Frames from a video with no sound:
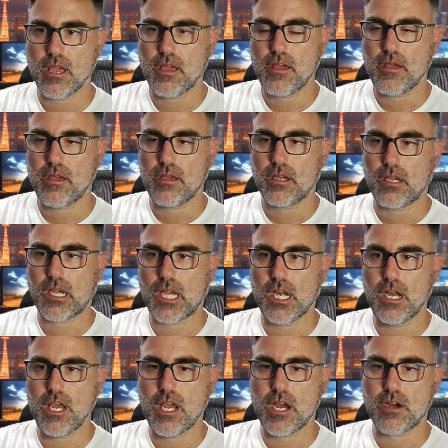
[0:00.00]
clear
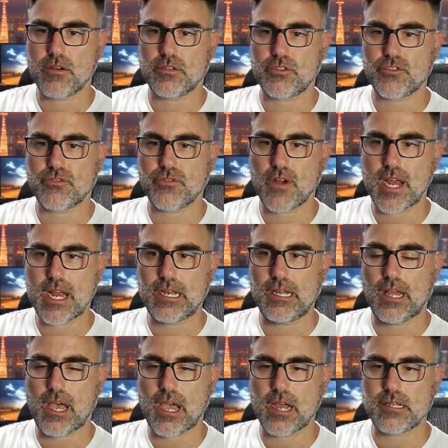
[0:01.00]
trend
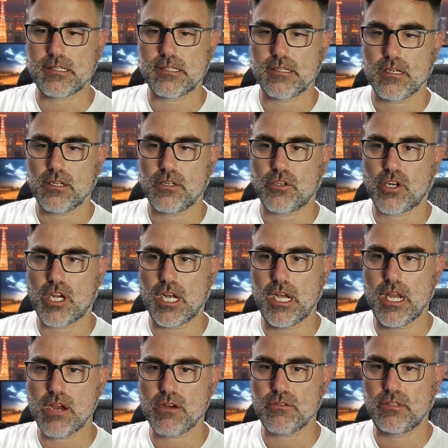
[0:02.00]
lines, clear
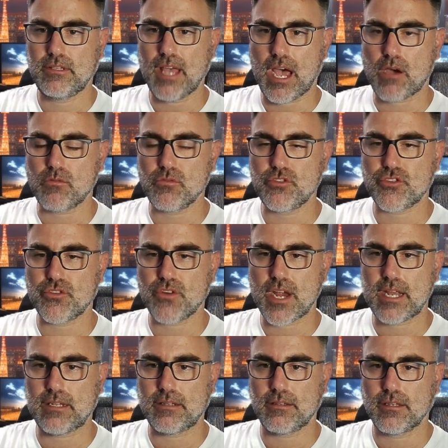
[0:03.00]
downtrend,
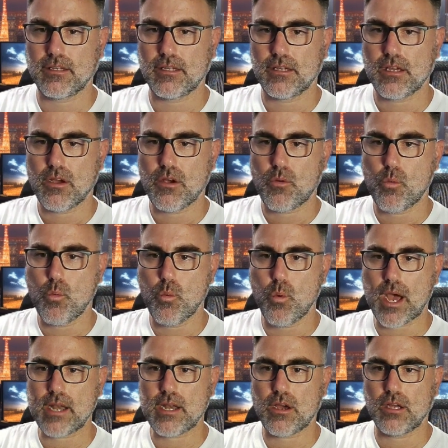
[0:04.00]

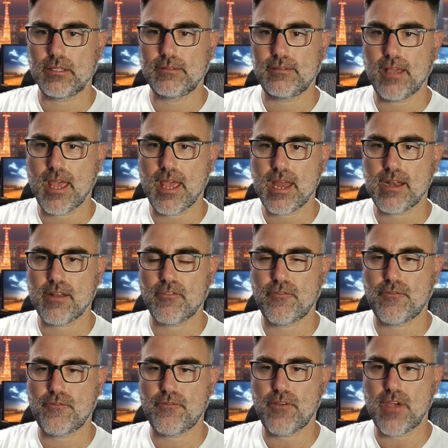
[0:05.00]
110
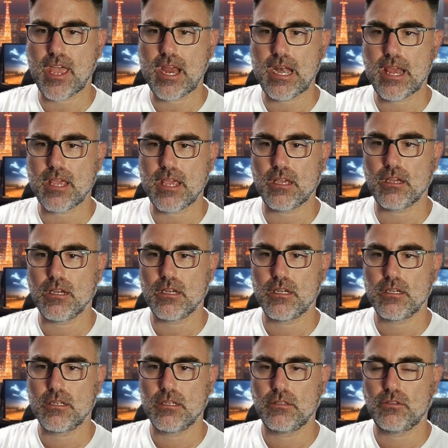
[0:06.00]
failing
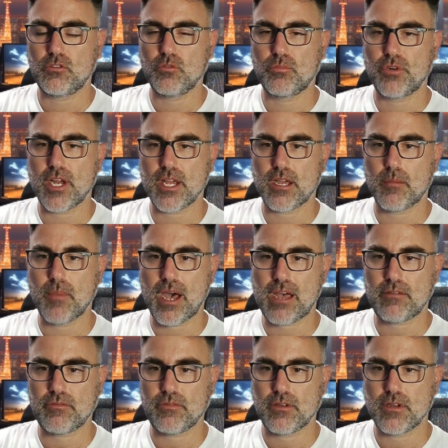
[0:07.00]
to break above.
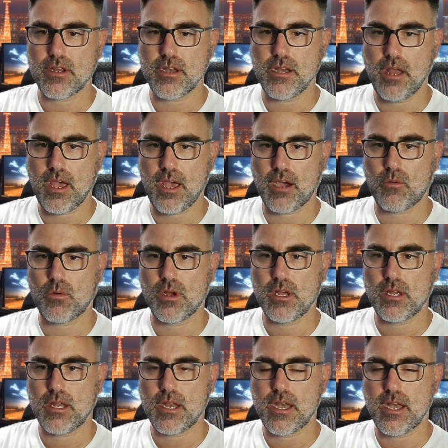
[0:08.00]
Now
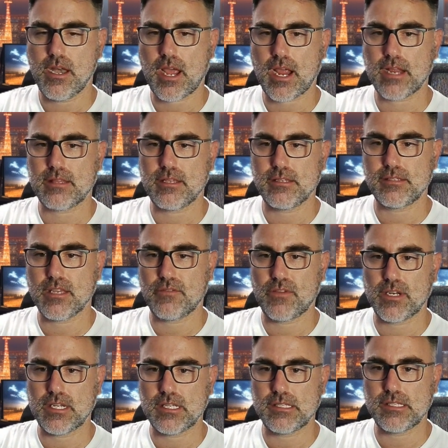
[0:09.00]
97 is
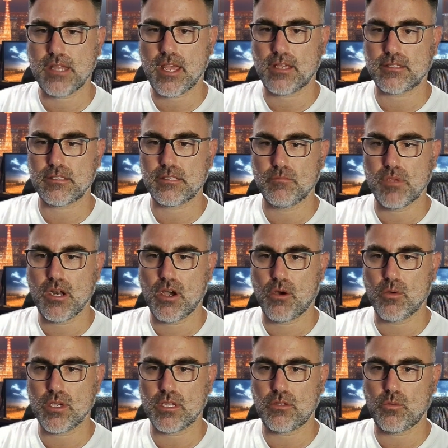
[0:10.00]
next. Below it
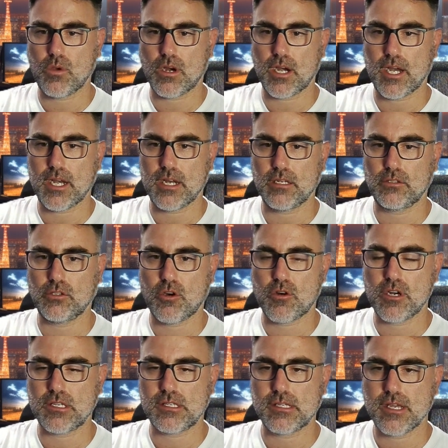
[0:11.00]
we are heading towards,
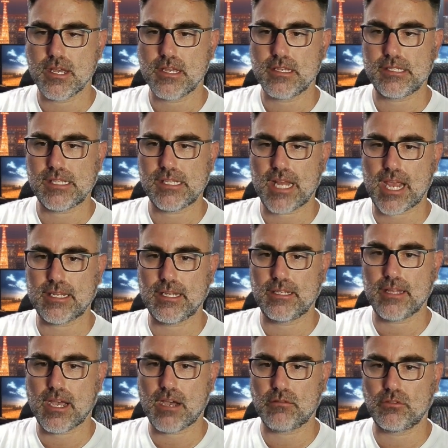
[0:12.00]
sliding
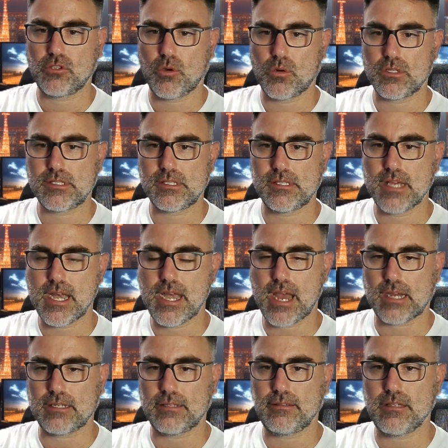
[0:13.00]
down towards the
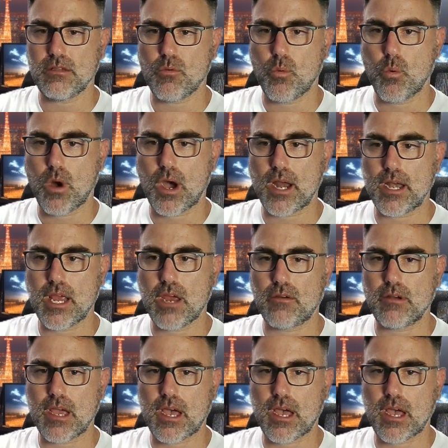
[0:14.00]
91 area.